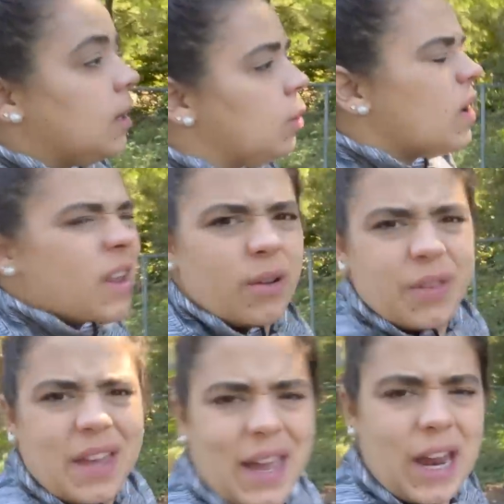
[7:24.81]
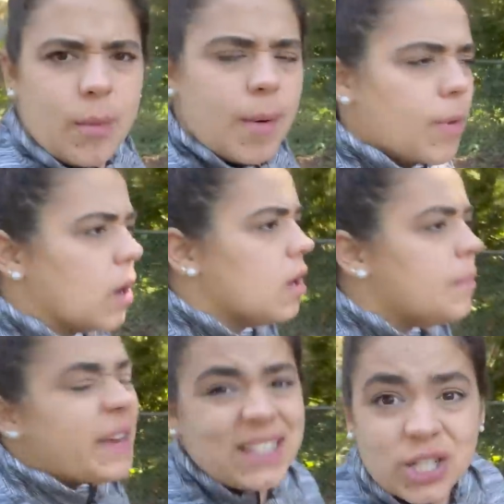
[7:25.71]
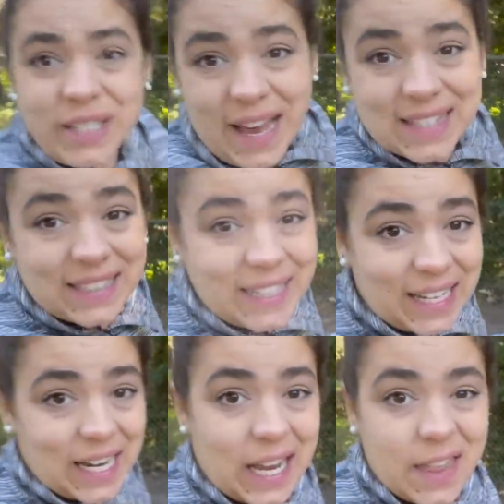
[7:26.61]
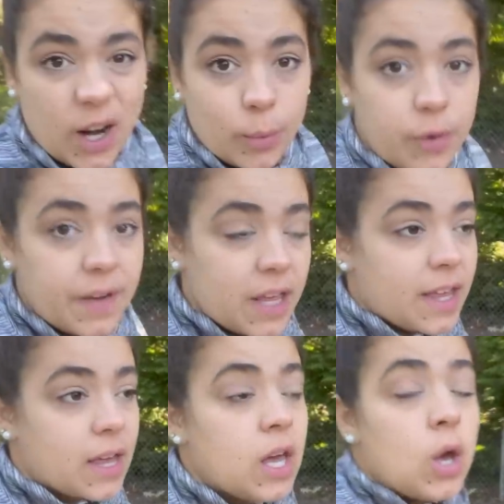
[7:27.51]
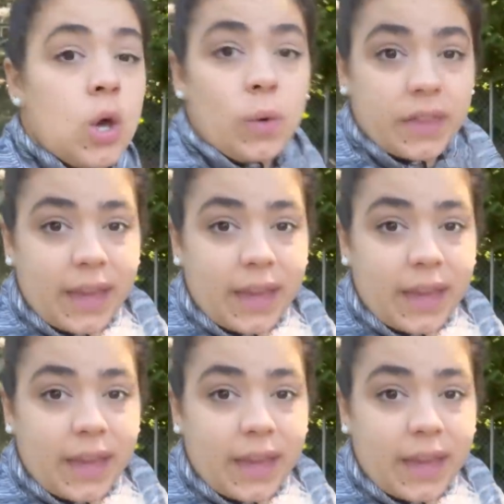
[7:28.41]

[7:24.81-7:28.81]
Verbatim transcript: one other thing I can't remember because there's gasoline in it and they don't move anything with